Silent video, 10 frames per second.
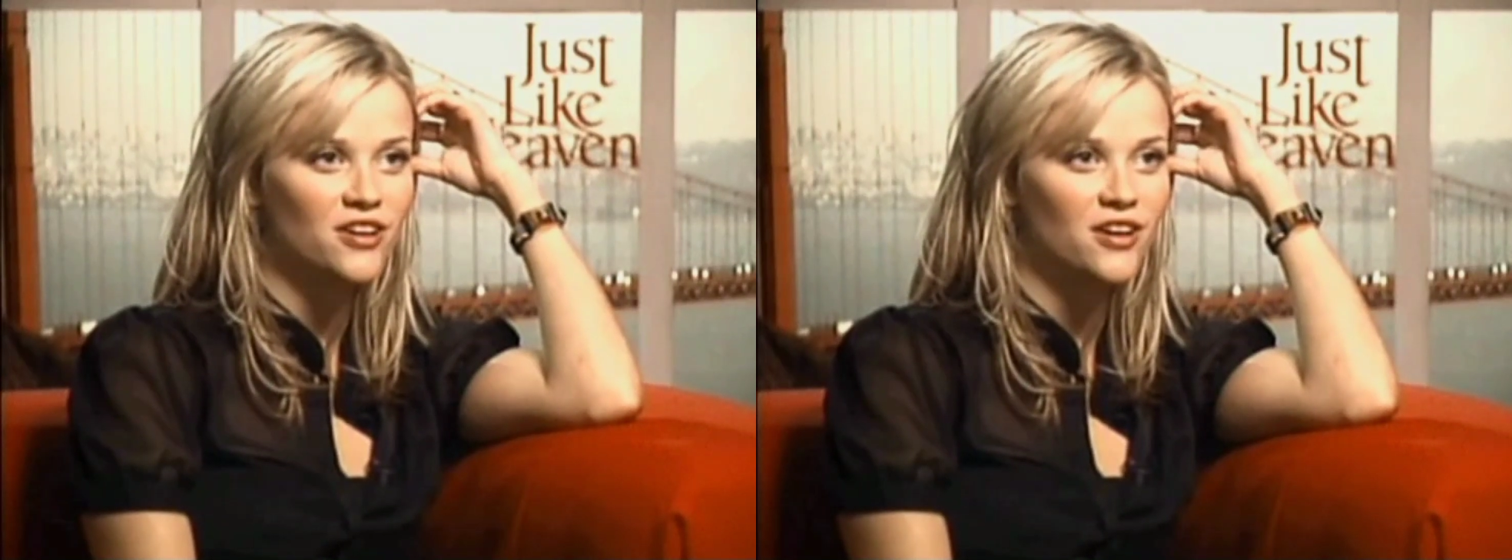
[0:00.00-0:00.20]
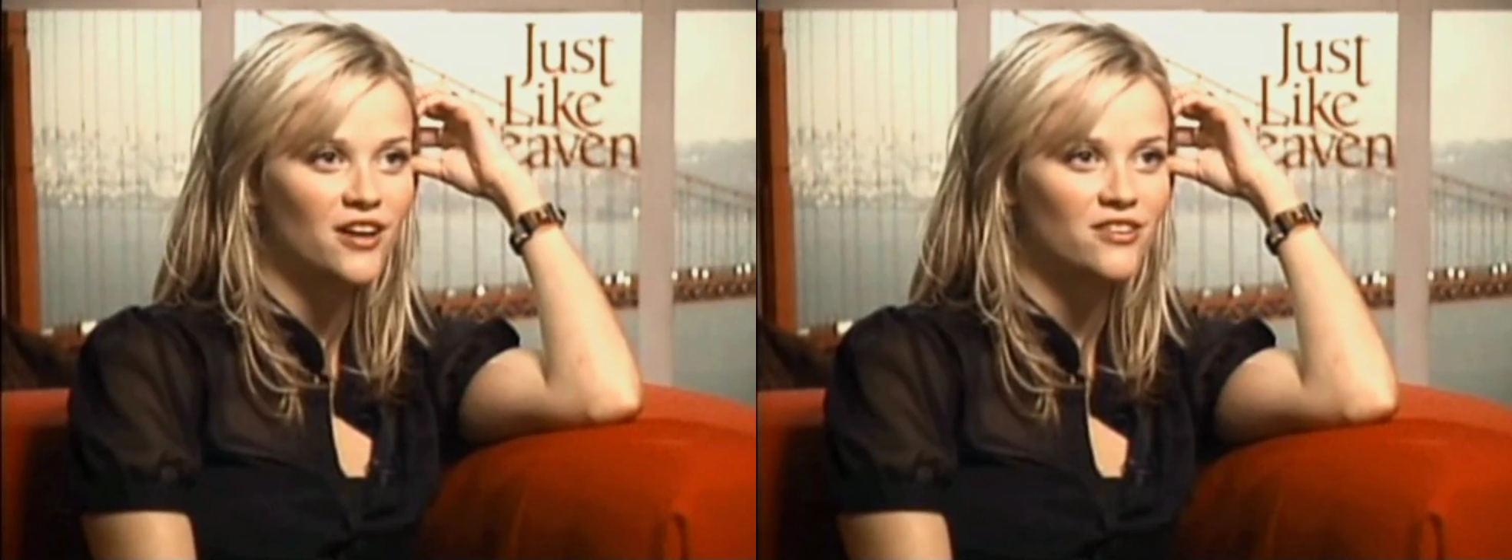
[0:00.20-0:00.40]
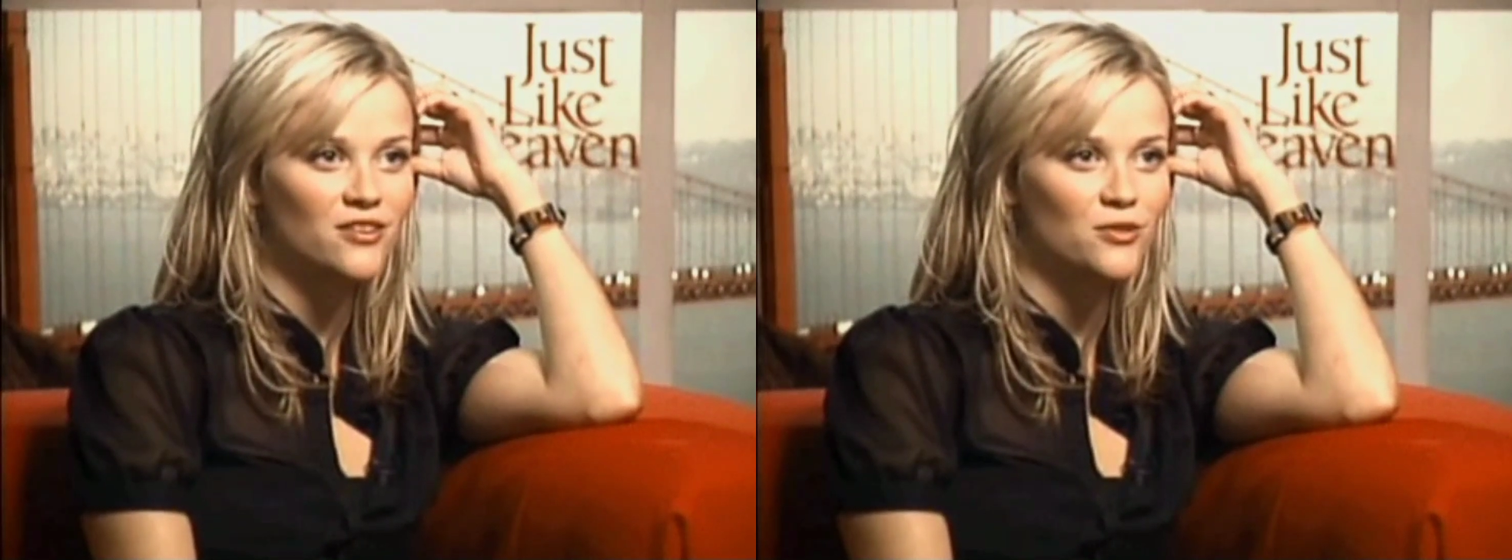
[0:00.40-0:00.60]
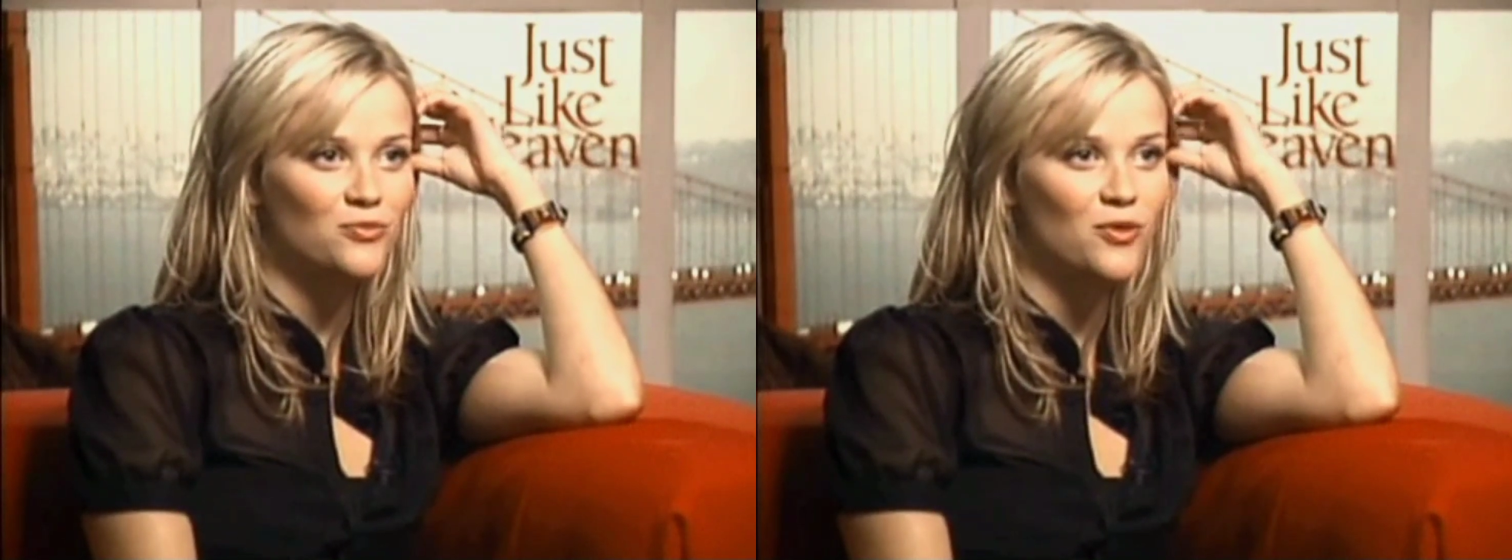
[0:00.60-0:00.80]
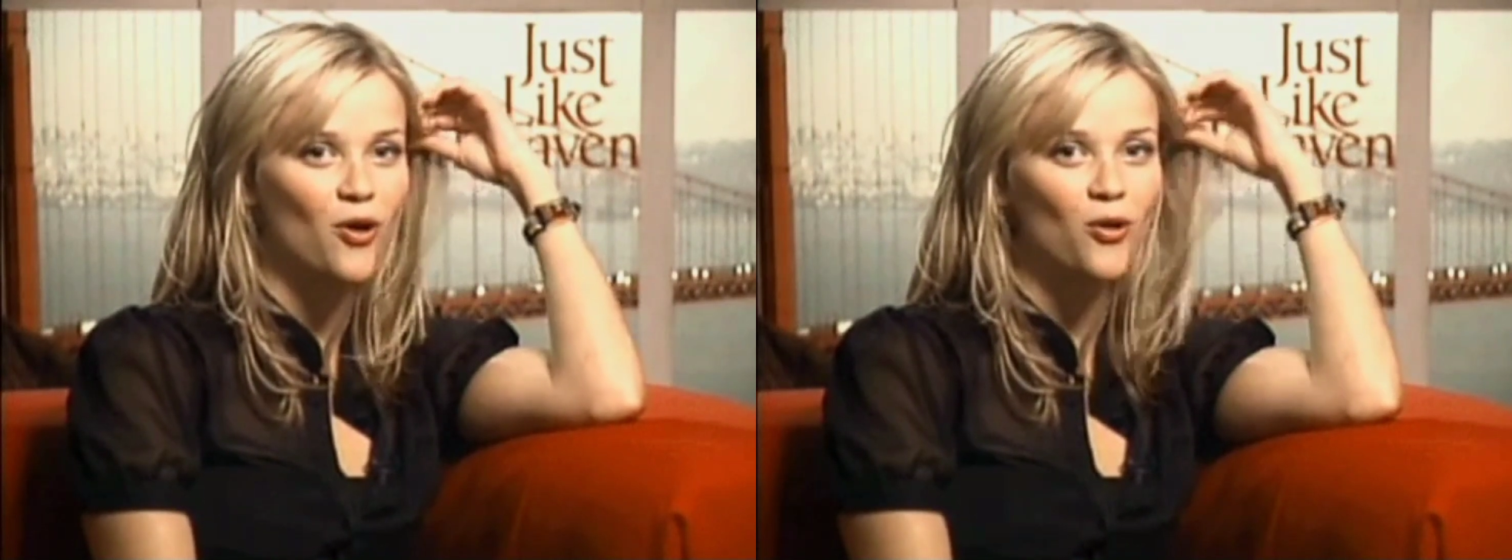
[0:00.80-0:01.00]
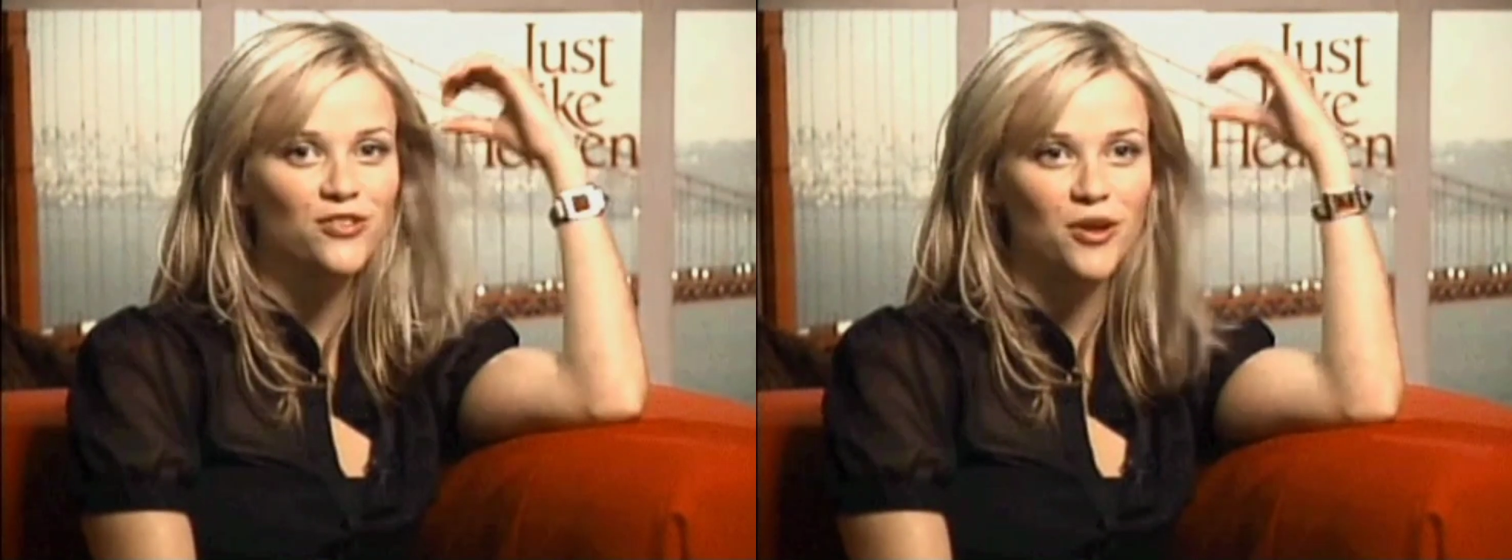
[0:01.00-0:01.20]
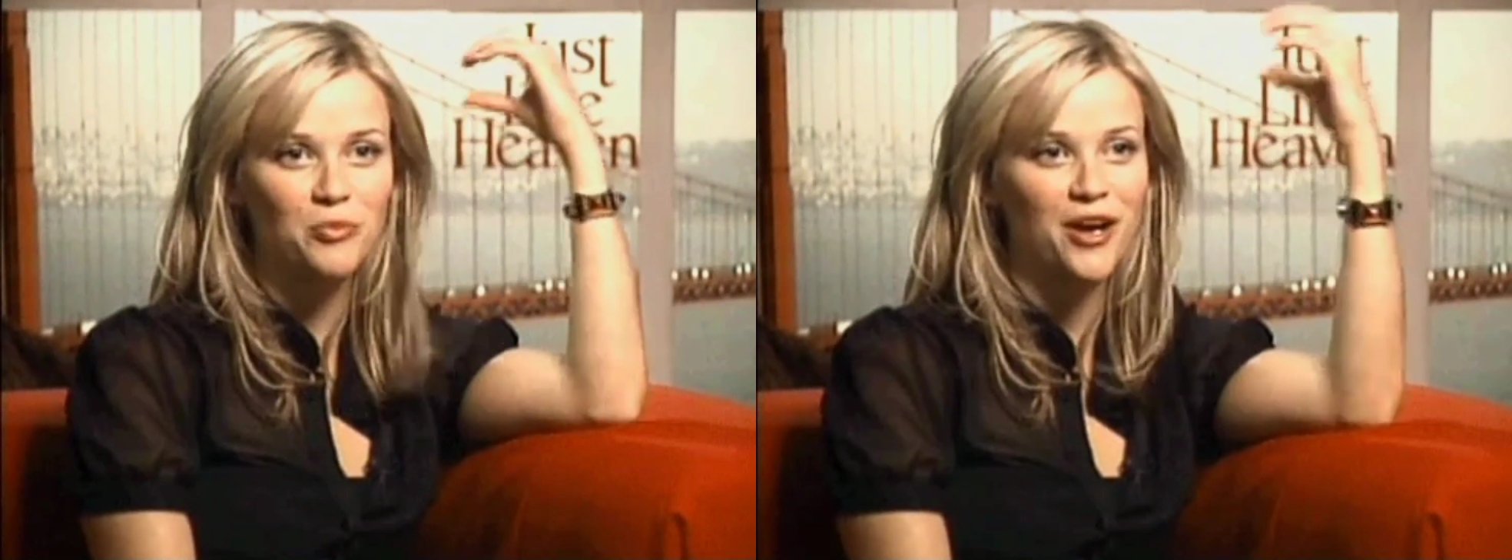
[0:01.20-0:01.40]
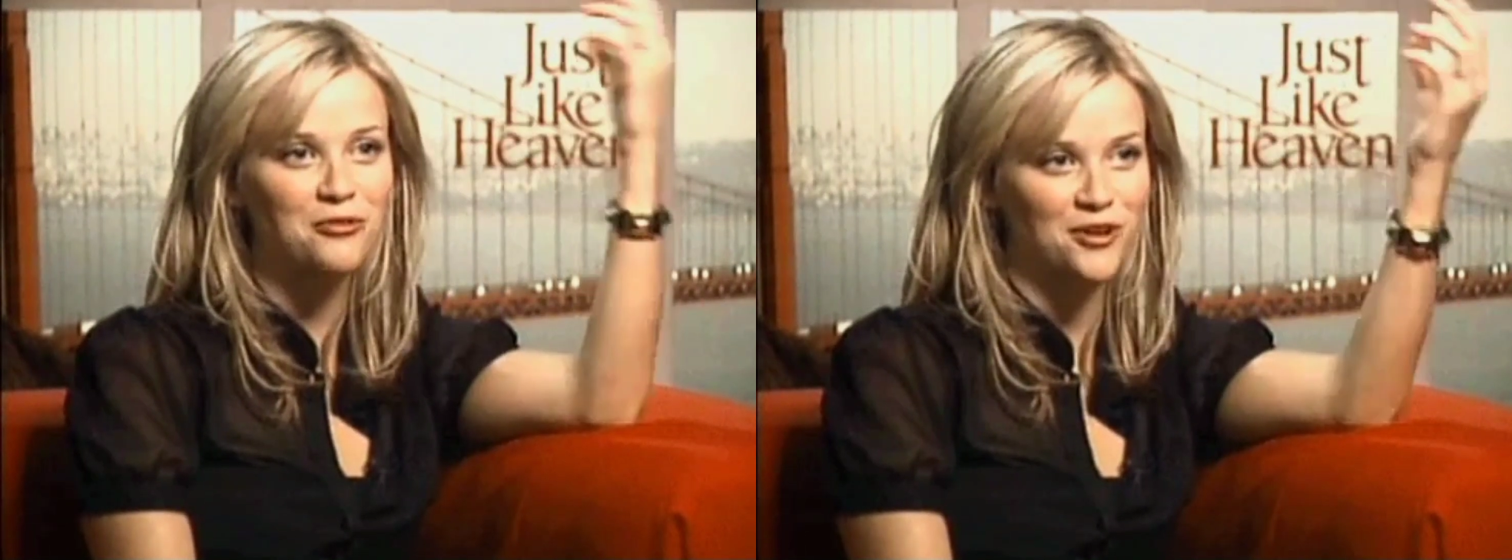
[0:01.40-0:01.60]
He had to hold
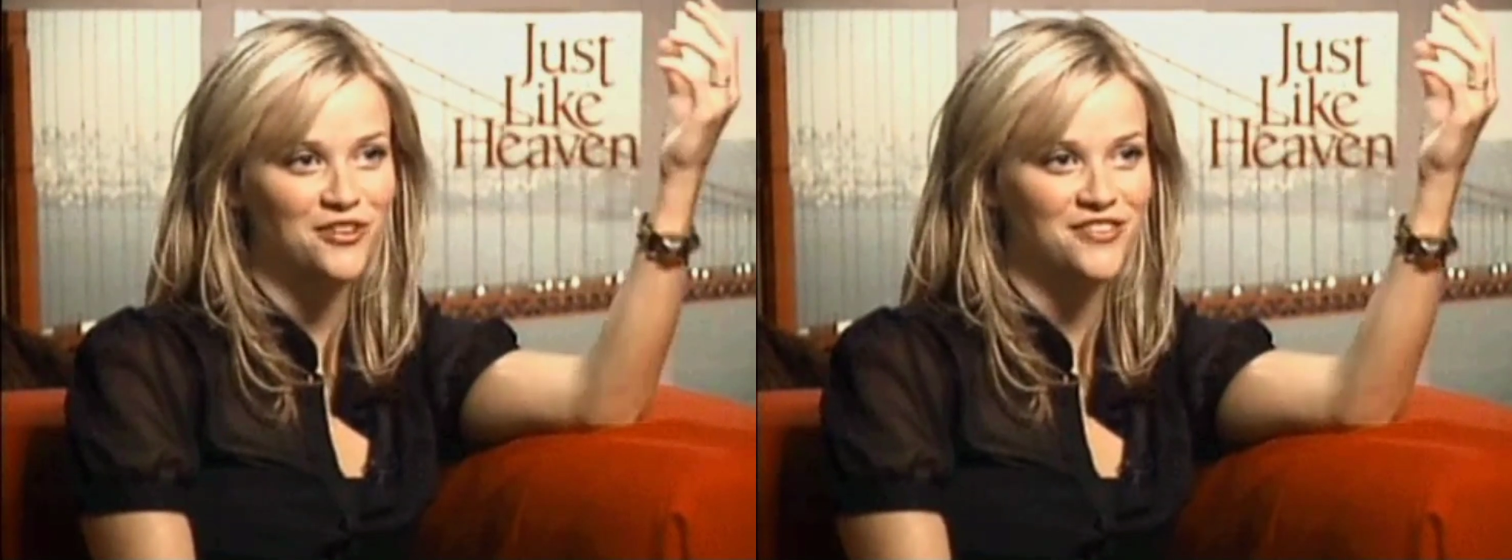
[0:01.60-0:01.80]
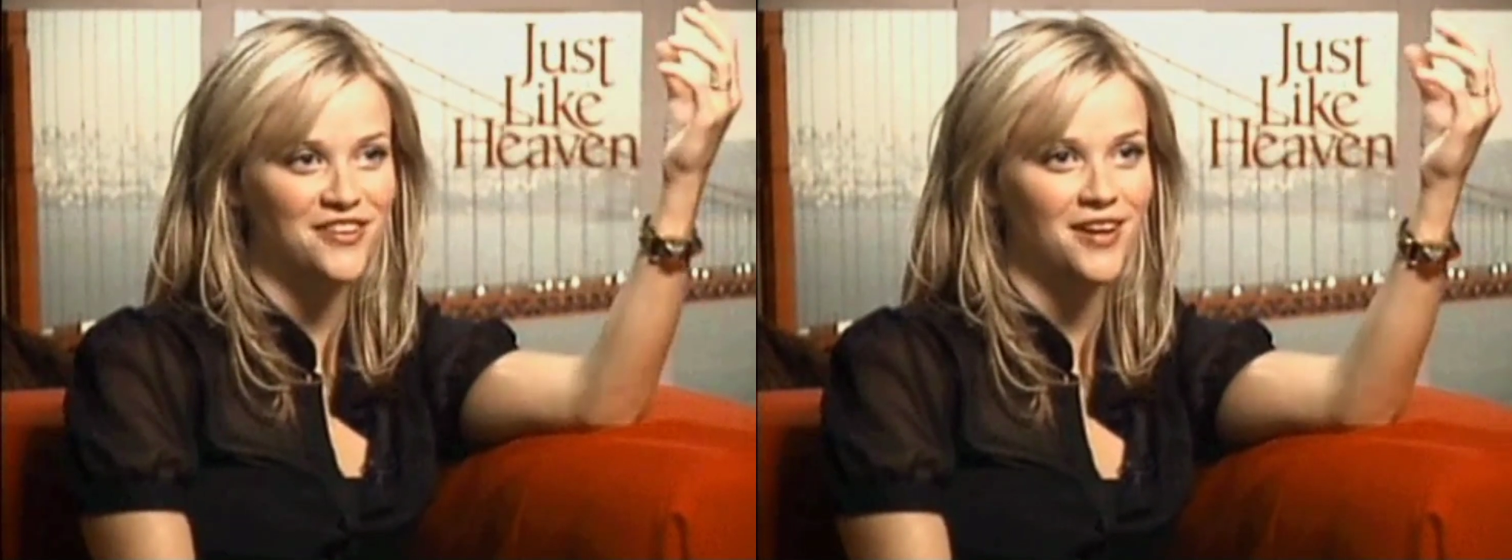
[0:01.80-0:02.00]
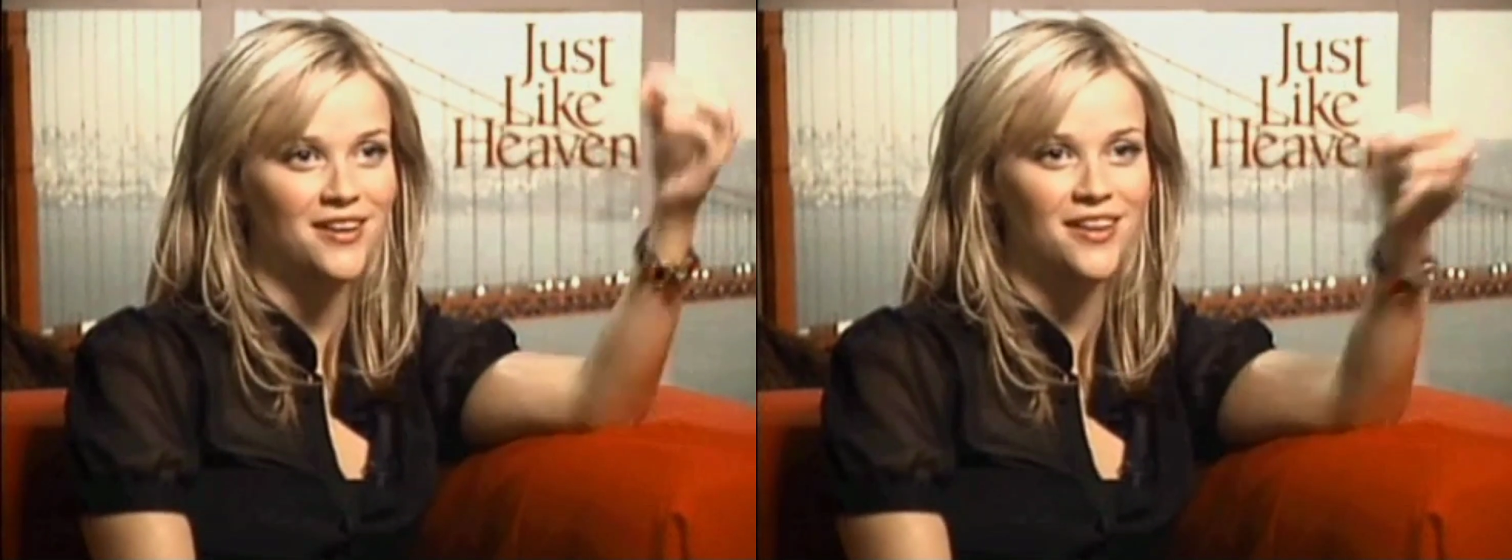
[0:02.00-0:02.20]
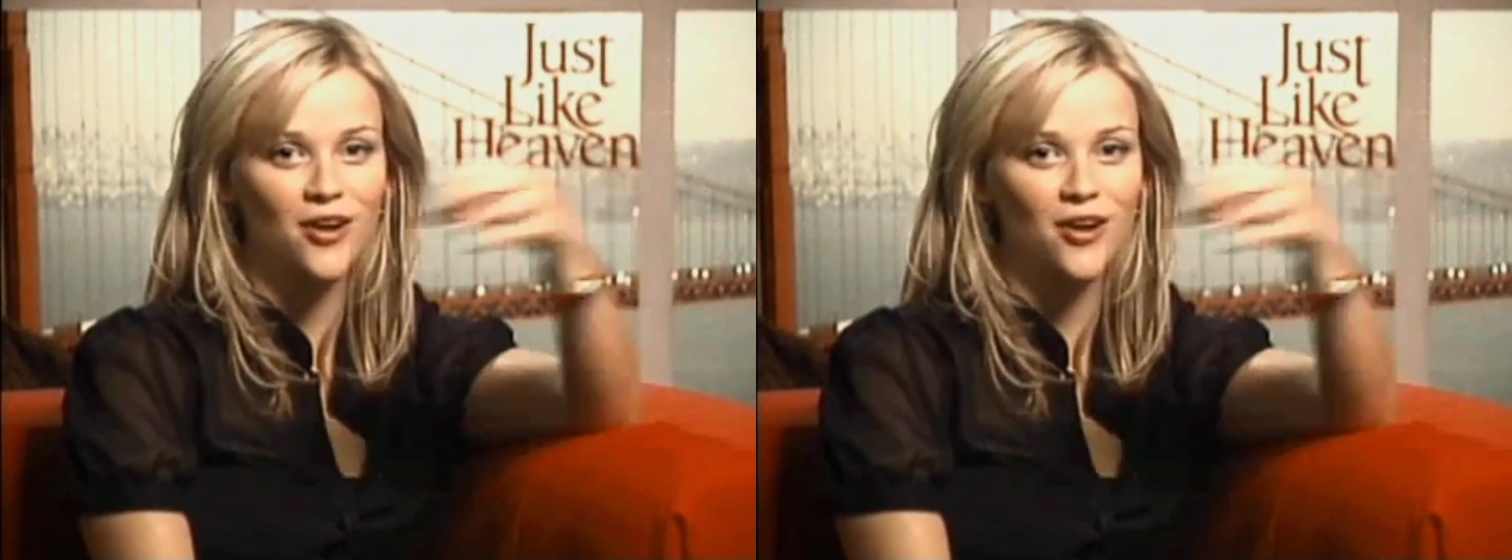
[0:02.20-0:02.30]
up every scene,